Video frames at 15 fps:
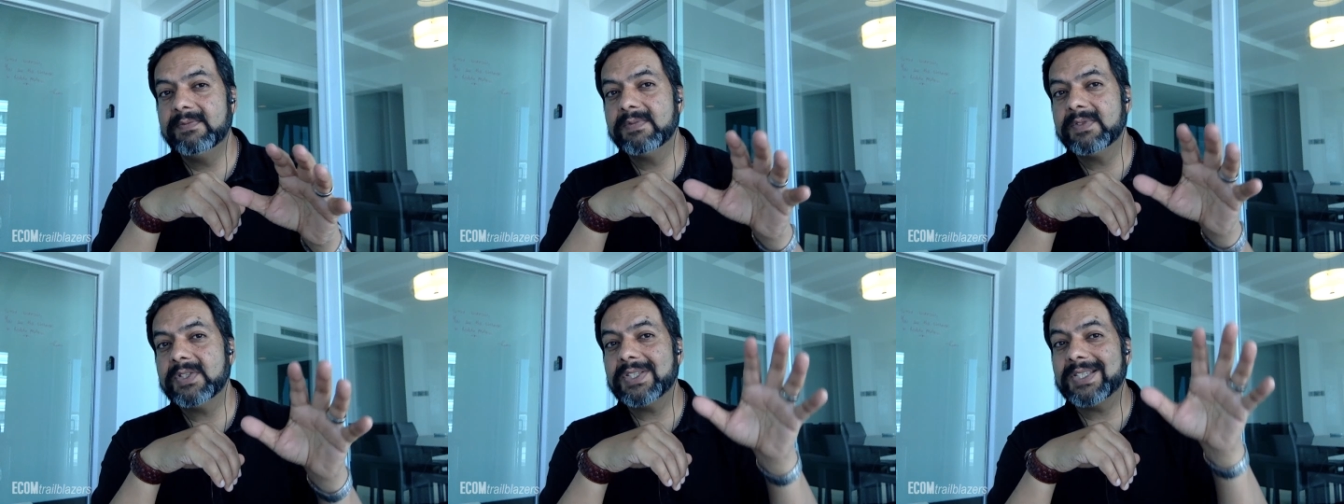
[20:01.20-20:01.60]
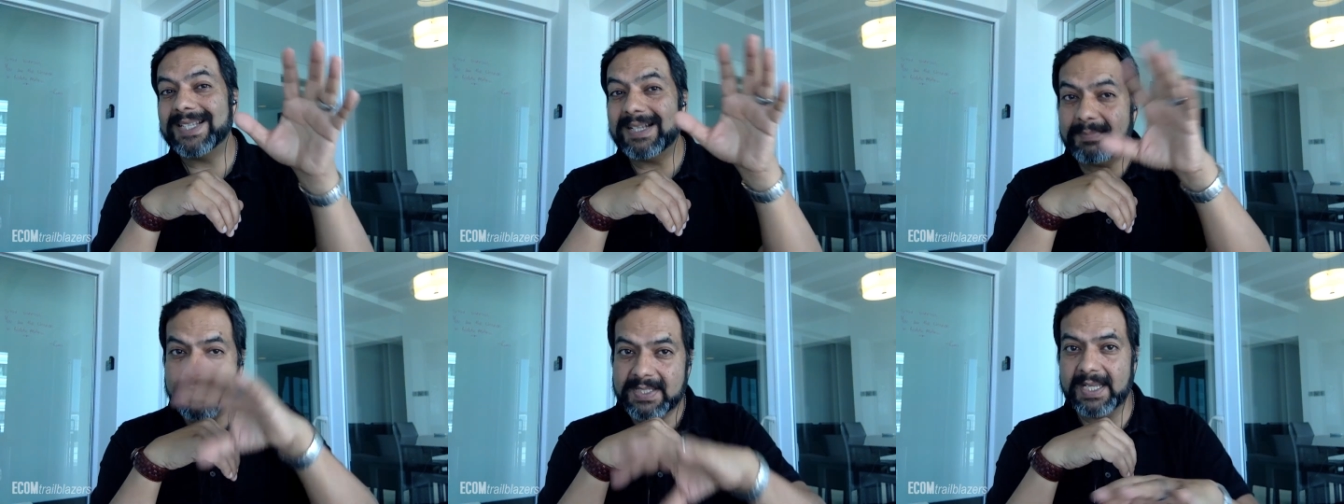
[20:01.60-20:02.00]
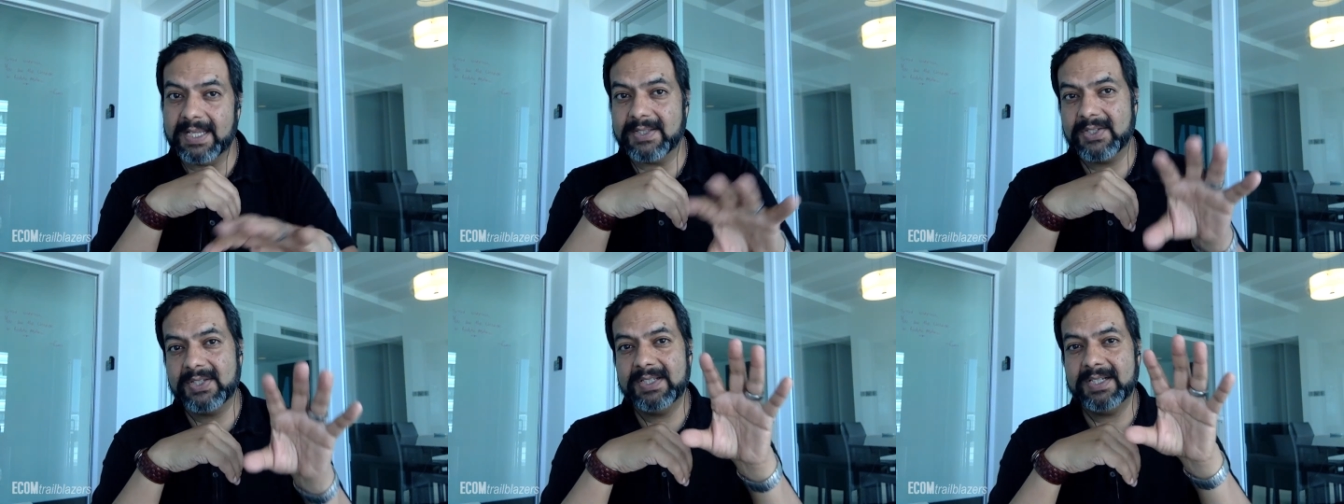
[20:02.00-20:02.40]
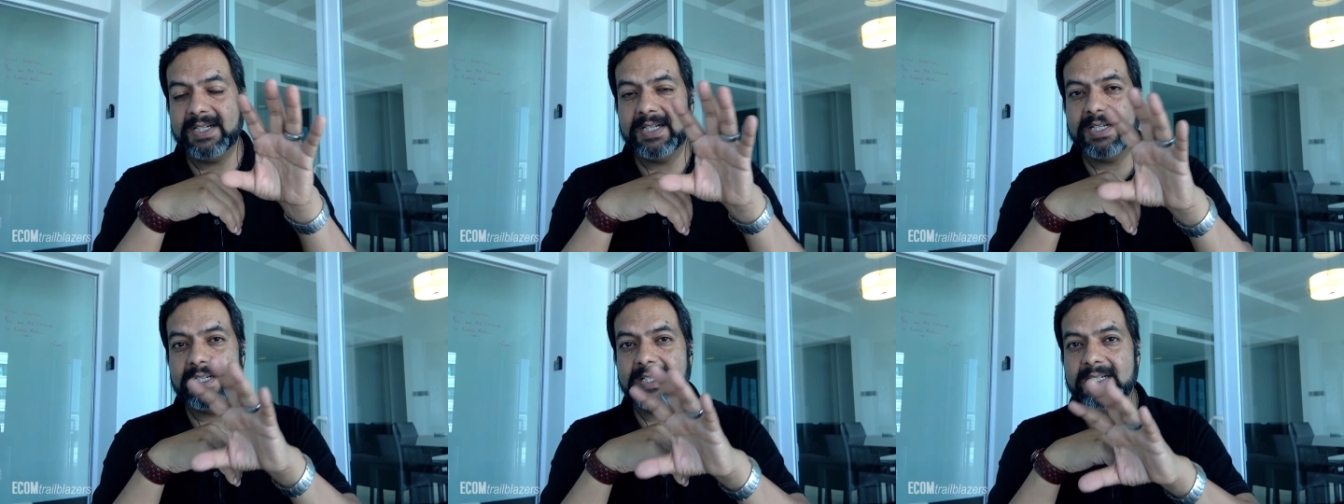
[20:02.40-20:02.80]
subsets
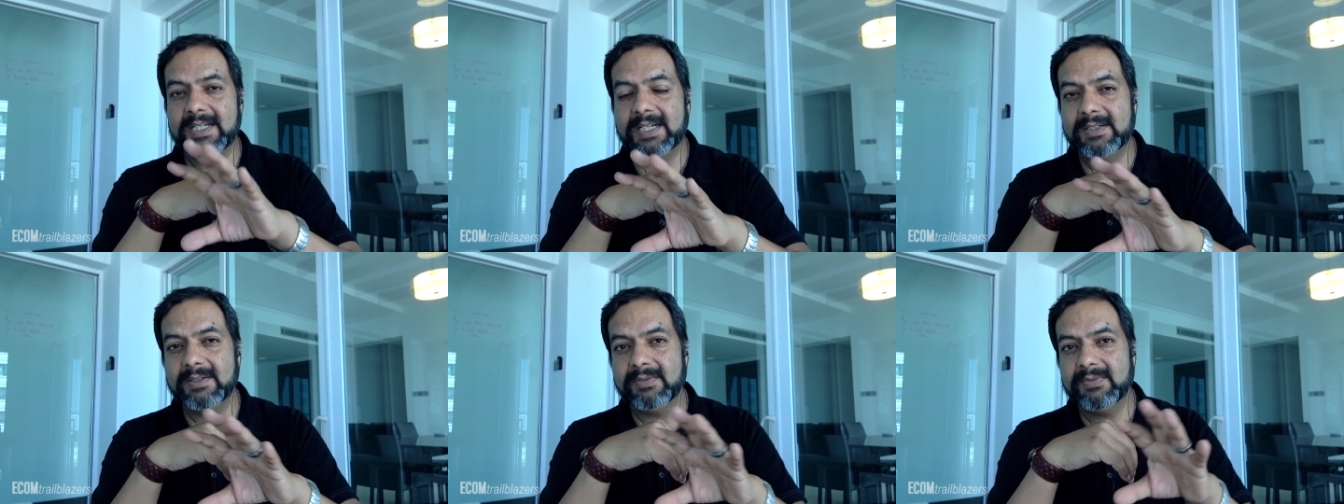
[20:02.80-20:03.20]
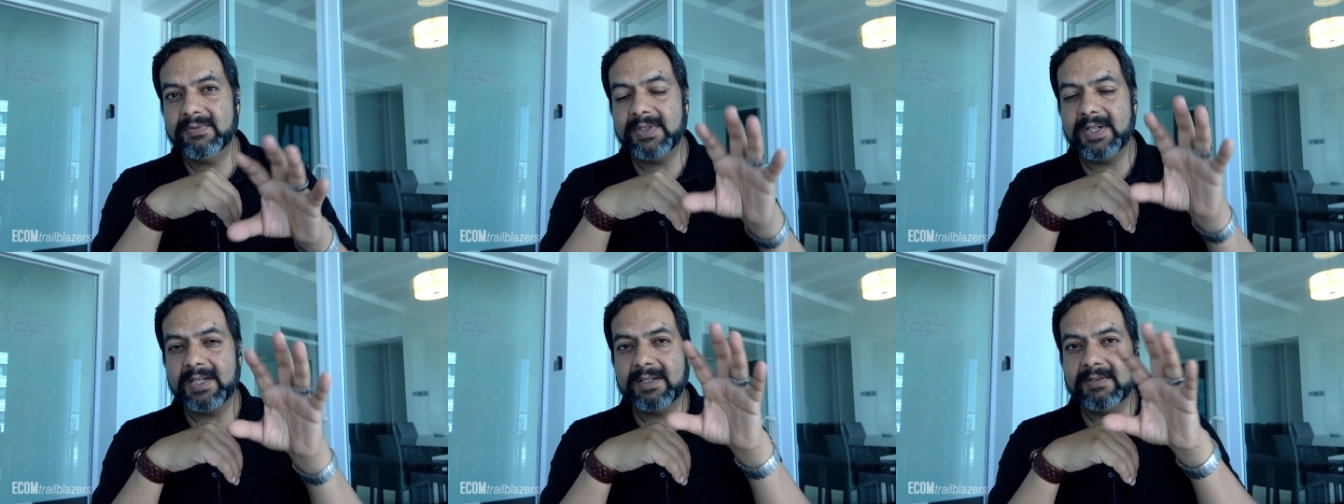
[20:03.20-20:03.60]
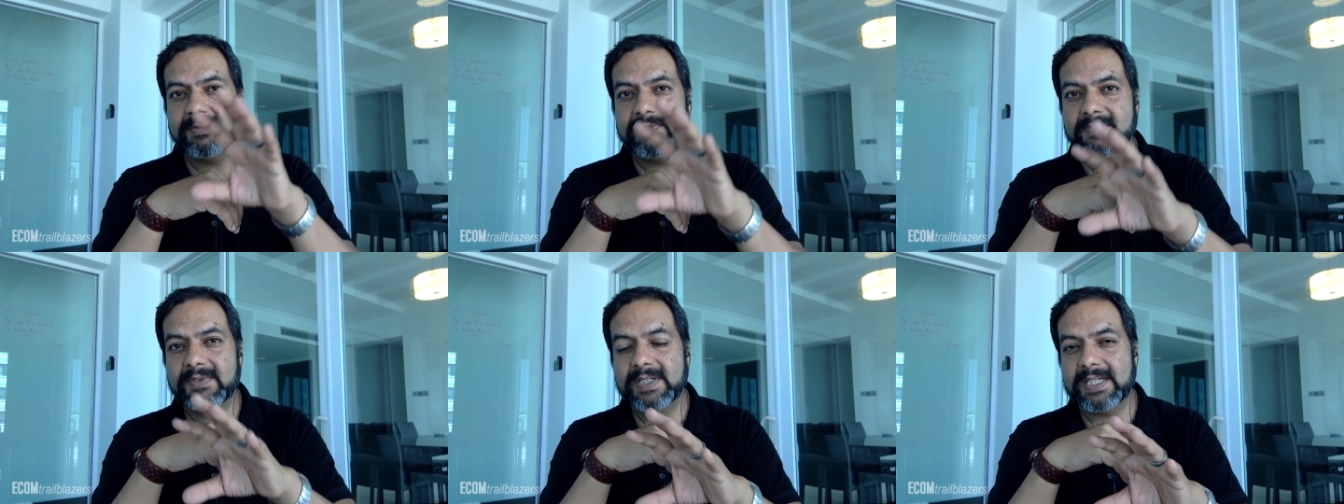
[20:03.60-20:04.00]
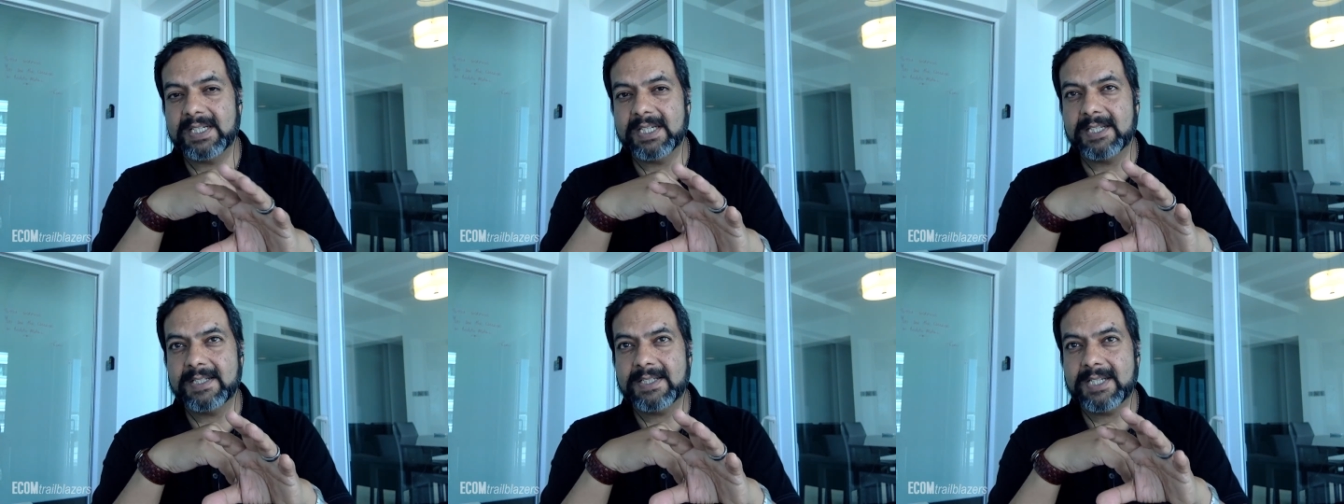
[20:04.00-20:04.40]
of
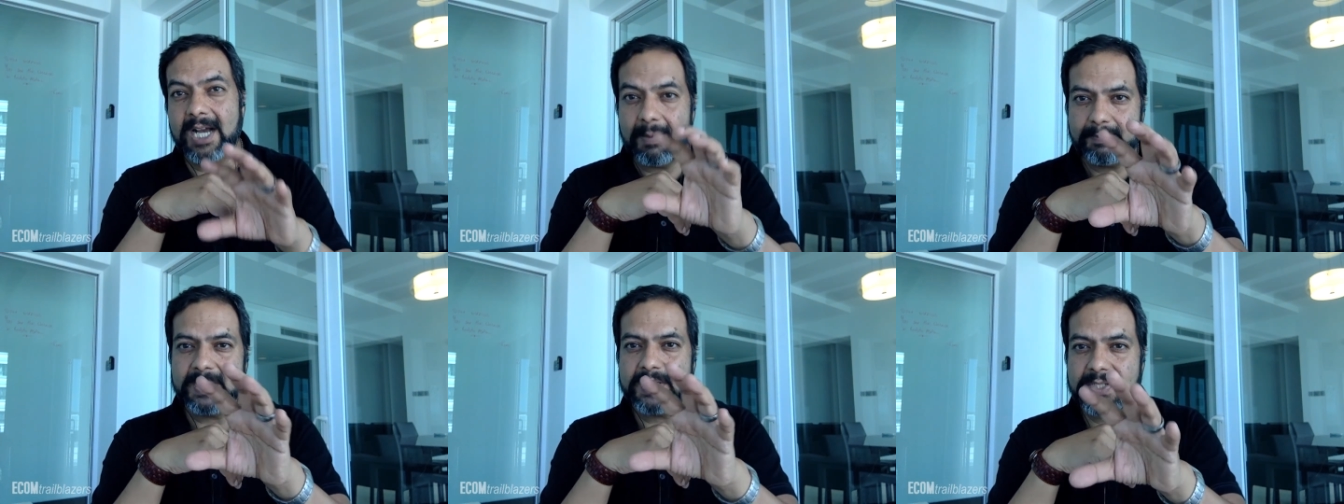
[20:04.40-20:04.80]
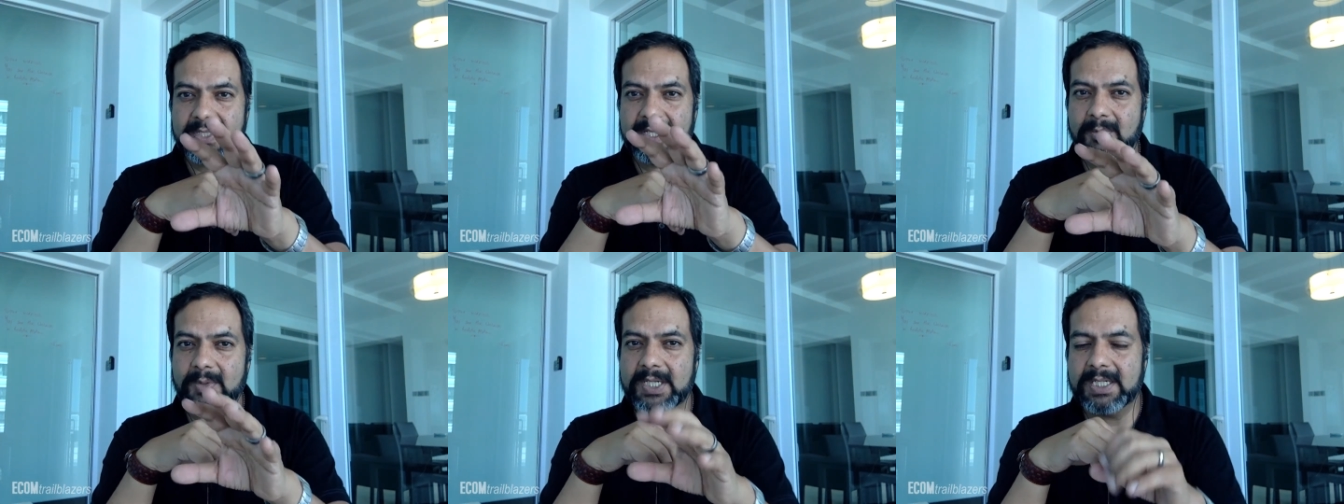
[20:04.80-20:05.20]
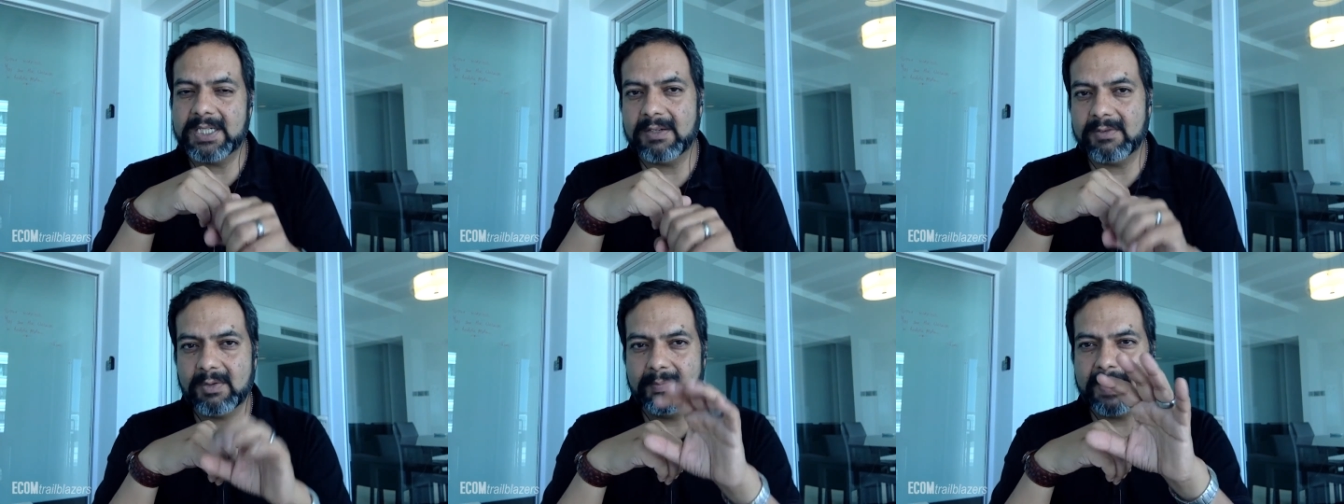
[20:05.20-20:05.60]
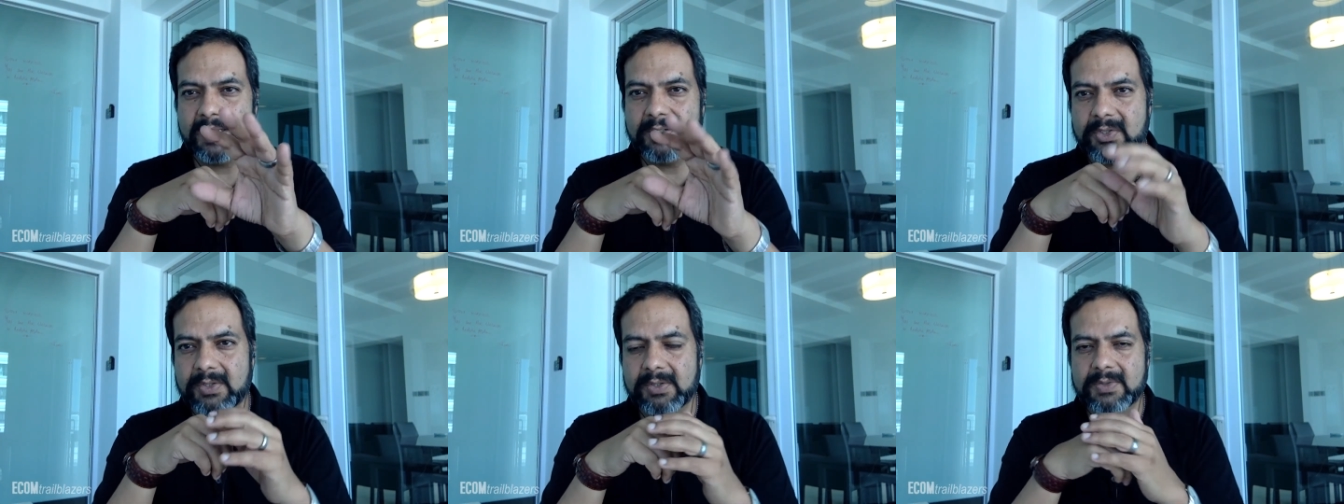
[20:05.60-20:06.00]
topics that I want to cover,
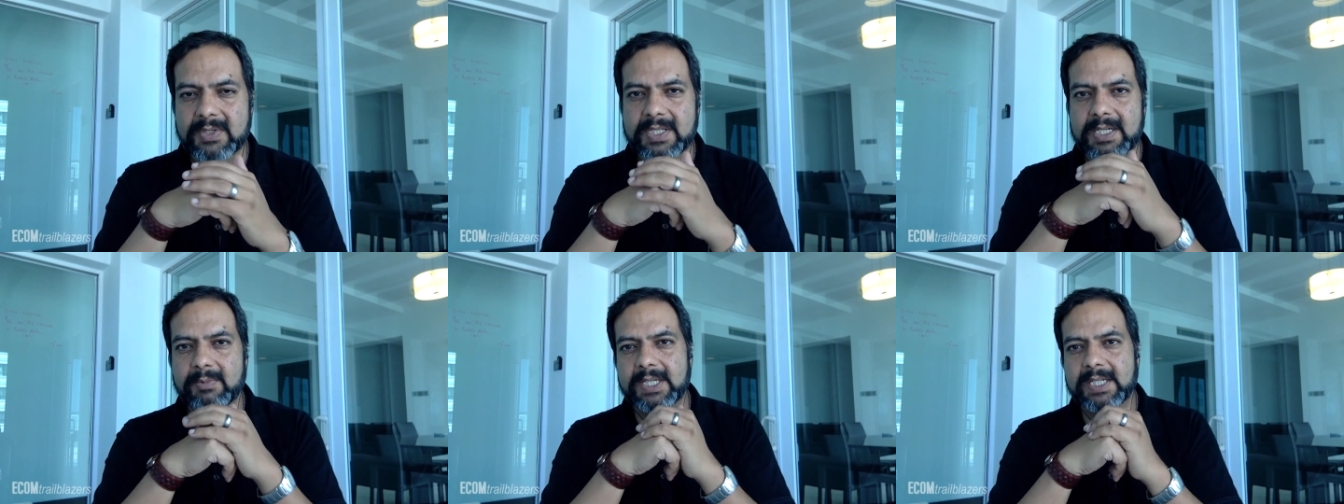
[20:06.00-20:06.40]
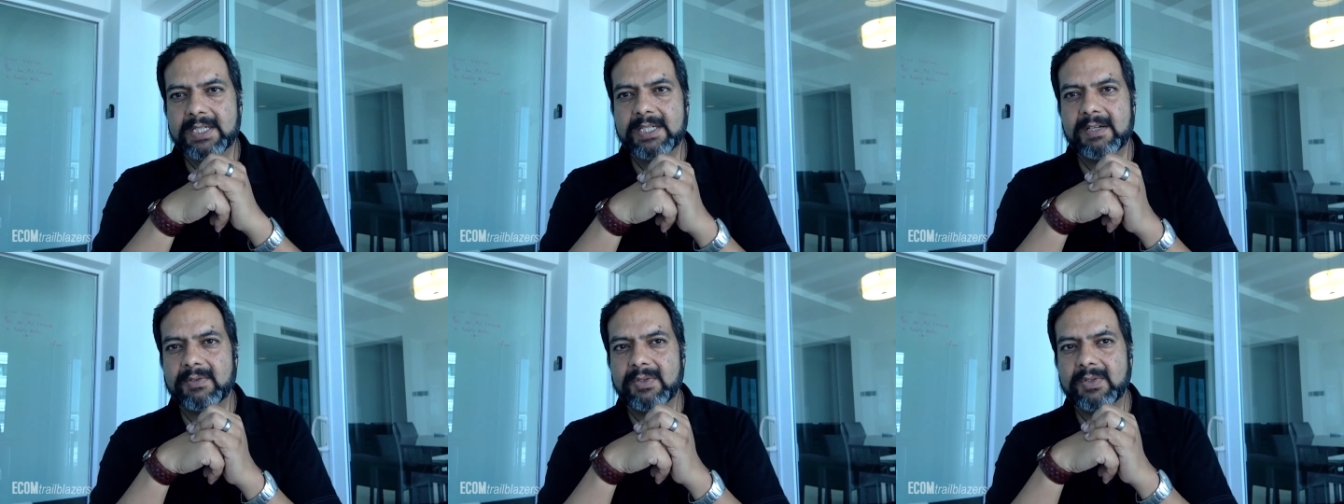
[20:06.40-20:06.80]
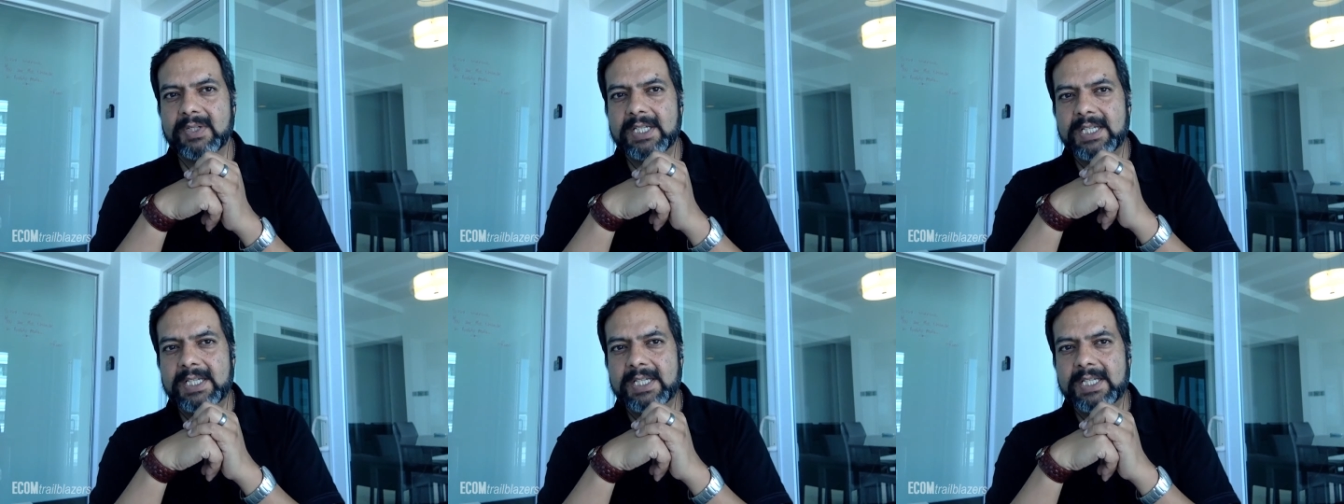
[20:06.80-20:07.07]
milestones that I want to cover.